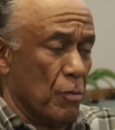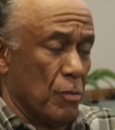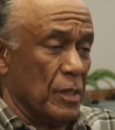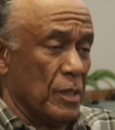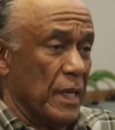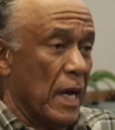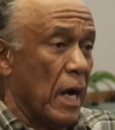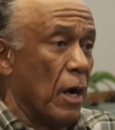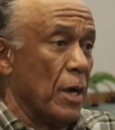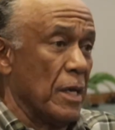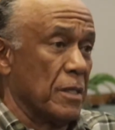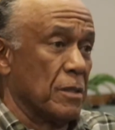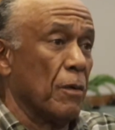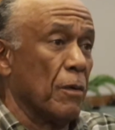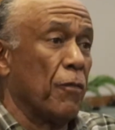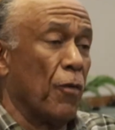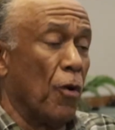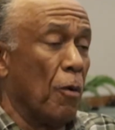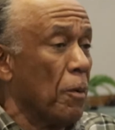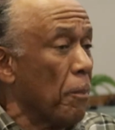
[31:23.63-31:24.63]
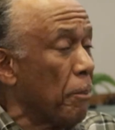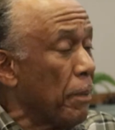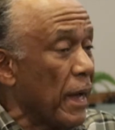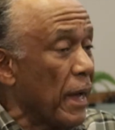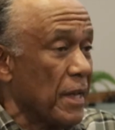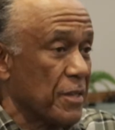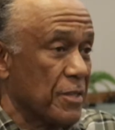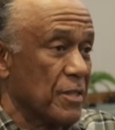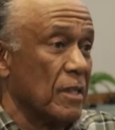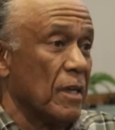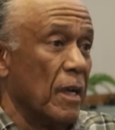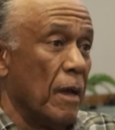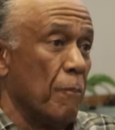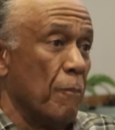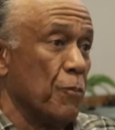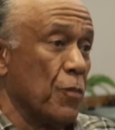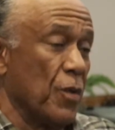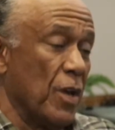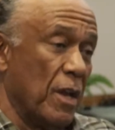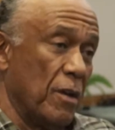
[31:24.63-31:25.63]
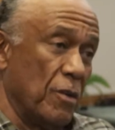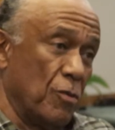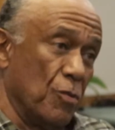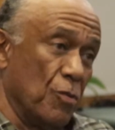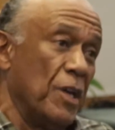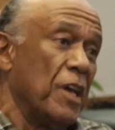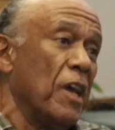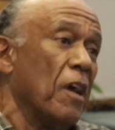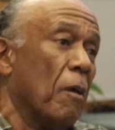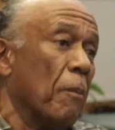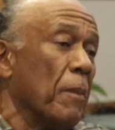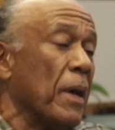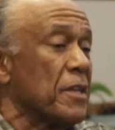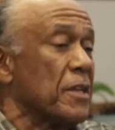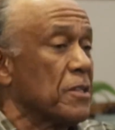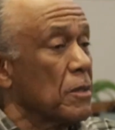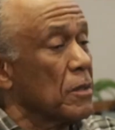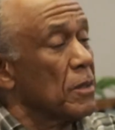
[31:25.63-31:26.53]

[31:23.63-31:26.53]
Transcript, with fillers: now as the former pastor and, and to him as,